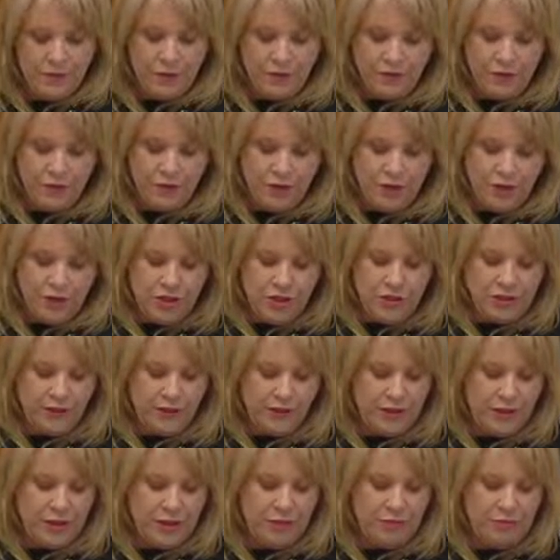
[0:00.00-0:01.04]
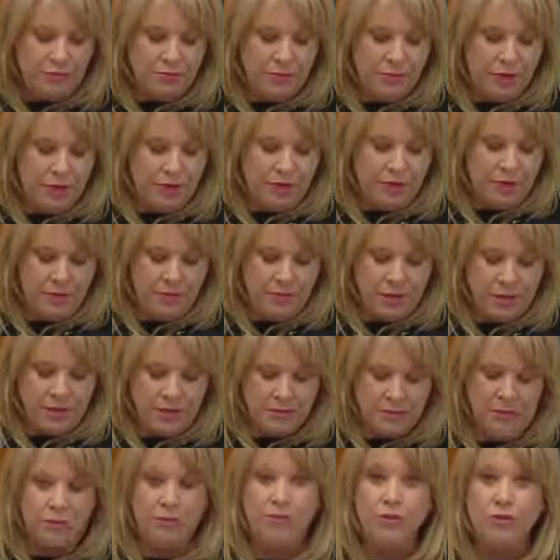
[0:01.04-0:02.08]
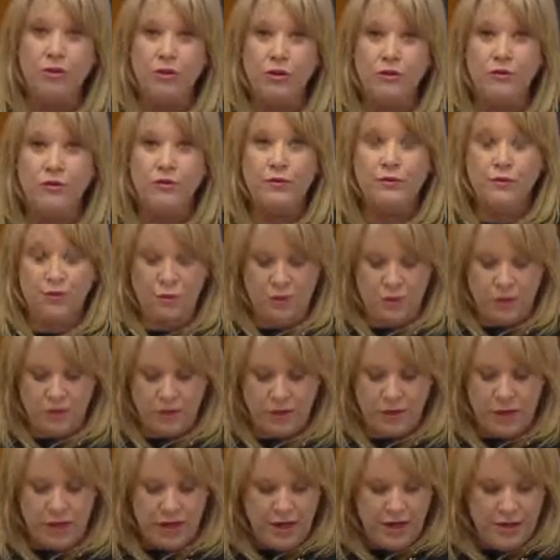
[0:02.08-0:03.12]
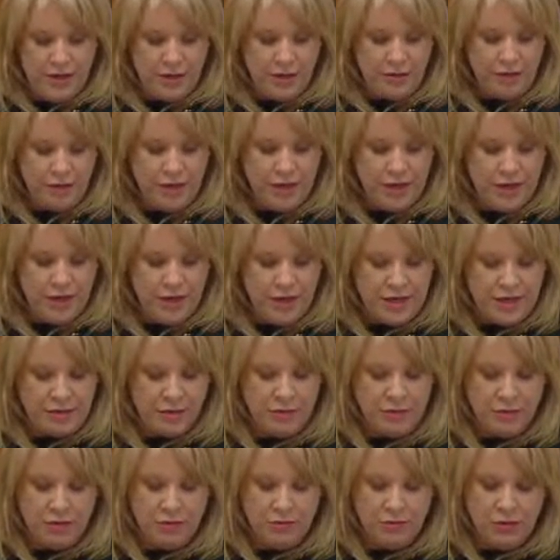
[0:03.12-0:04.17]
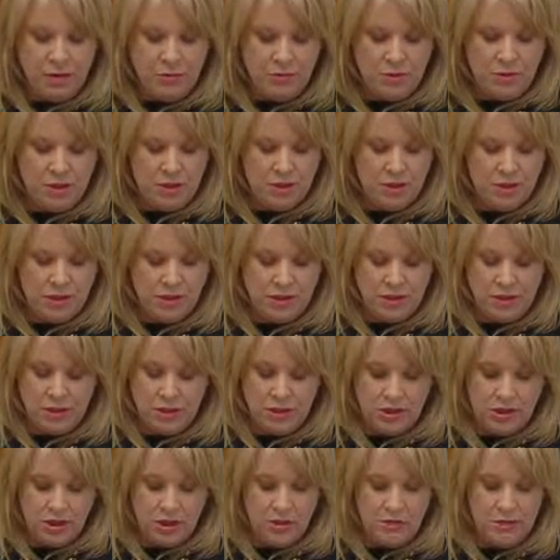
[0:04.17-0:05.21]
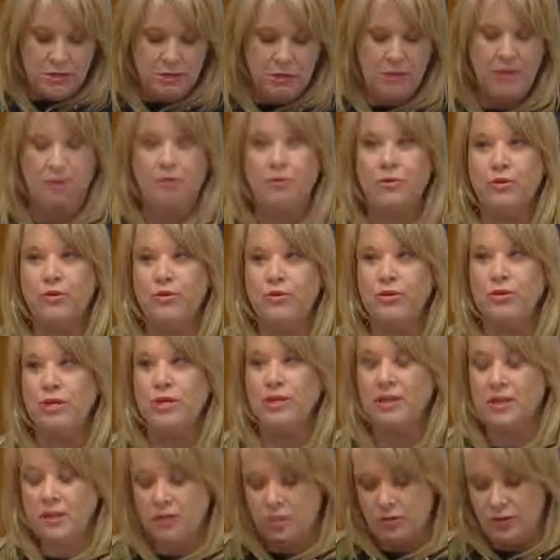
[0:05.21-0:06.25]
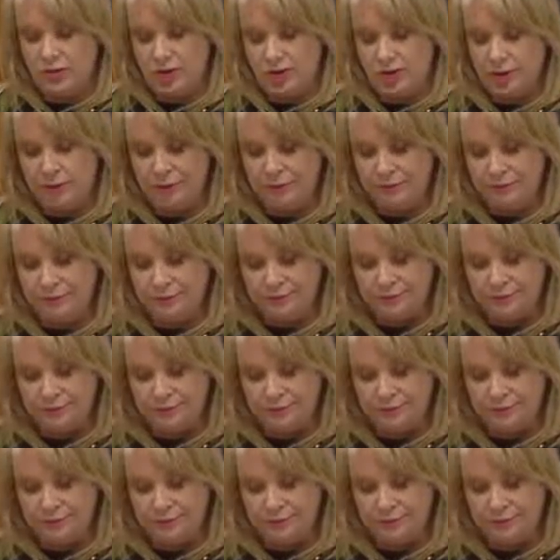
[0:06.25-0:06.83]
The Future Frigate program has been moved forward 3 years with a commitment to the ships being built in Australia.